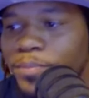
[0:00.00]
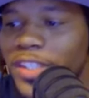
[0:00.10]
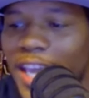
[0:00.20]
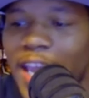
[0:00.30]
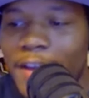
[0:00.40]

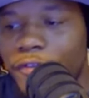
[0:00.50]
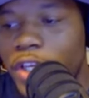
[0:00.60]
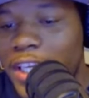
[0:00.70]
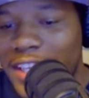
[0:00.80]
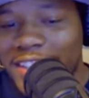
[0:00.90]
Gave
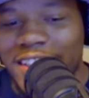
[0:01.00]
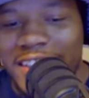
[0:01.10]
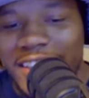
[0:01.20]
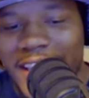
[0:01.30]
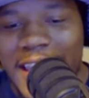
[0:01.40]
in
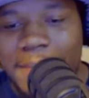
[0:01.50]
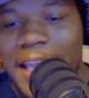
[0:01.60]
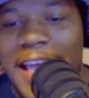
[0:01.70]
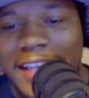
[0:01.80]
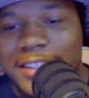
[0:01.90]
the game
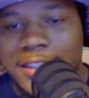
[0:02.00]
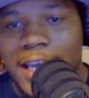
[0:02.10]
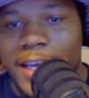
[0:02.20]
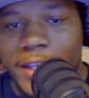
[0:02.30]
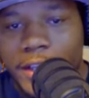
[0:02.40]
last
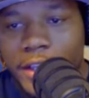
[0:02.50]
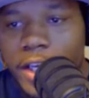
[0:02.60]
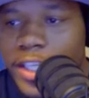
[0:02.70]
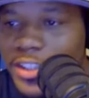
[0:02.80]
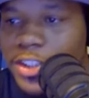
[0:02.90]
night
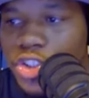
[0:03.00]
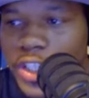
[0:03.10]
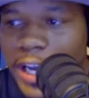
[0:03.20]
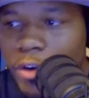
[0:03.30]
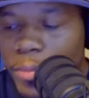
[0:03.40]
against the
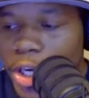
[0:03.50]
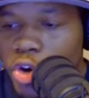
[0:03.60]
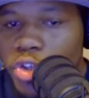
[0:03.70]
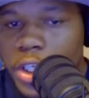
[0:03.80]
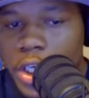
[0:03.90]

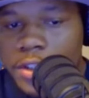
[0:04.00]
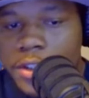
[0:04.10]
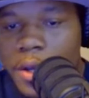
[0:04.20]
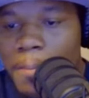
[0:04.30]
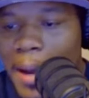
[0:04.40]
Sacramento
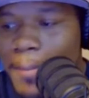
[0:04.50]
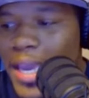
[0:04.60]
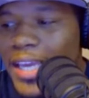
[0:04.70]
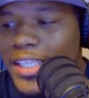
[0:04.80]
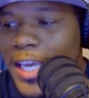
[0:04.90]
Kings, my
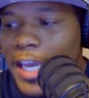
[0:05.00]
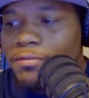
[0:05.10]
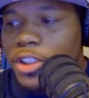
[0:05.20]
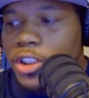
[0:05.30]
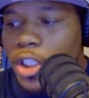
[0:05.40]
man
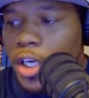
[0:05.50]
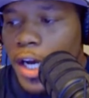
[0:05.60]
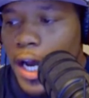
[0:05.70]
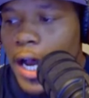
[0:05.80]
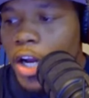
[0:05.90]
gave the
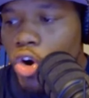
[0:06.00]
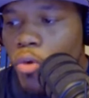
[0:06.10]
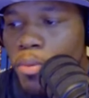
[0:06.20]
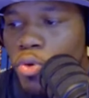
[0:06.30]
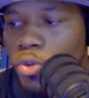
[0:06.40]

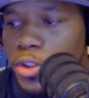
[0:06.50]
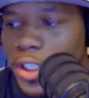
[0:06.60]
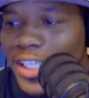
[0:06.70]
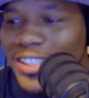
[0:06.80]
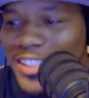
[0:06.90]
Chicago Bulls
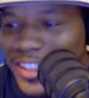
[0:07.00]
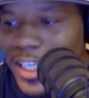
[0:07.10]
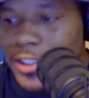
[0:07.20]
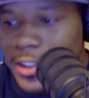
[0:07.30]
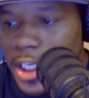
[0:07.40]

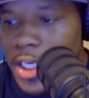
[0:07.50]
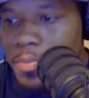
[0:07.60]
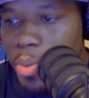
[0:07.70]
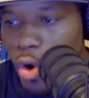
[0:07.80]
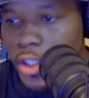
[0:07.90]

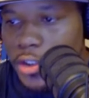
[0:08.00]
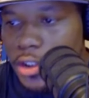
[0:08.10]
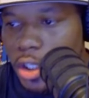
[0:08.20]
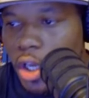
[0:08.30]
16 points